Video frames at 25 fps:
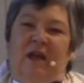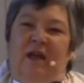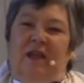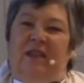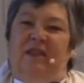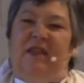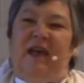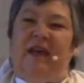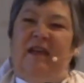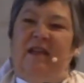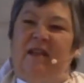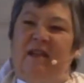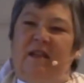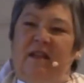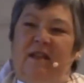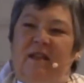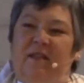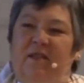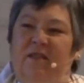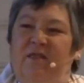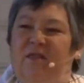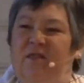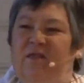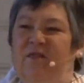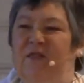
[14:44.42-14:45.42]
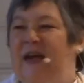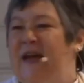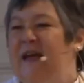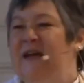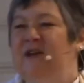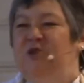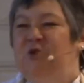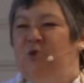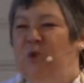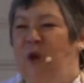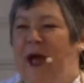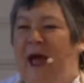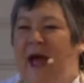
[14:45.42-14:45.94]
that they
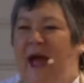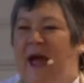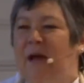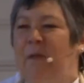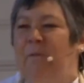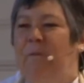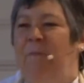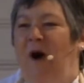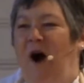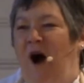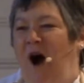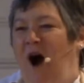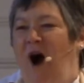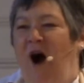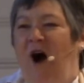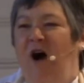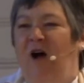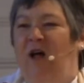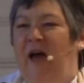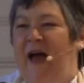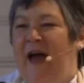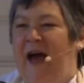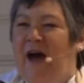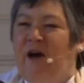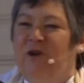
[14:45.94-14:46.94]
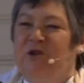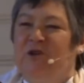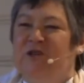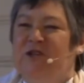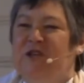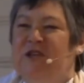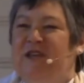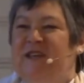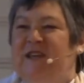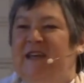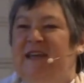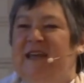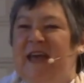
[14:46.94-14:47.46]
dragged Paul out to
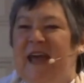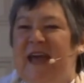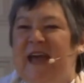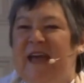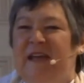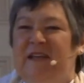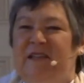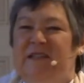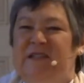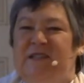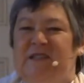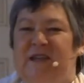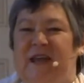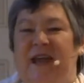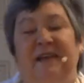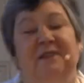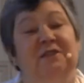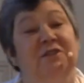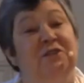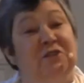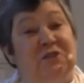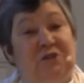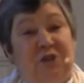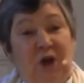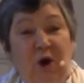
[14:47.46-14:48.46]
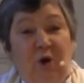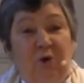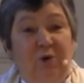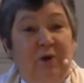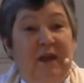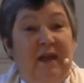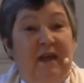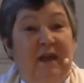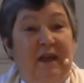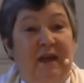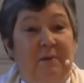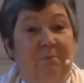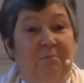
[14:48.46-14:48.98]
the gates and
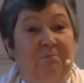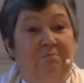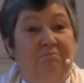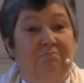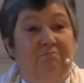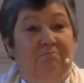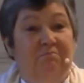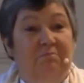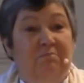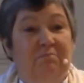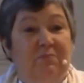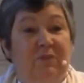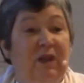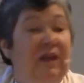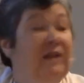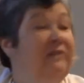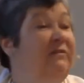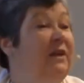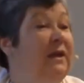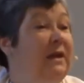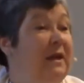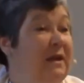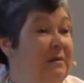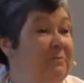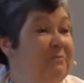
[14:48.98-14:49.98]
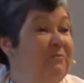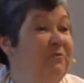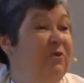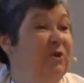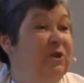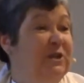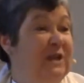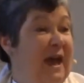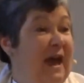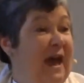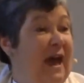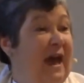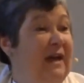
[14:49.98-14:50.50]
stoned him, leaving him for
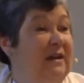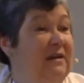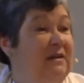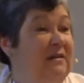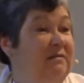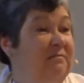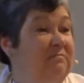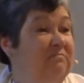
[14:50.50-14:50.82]
dead.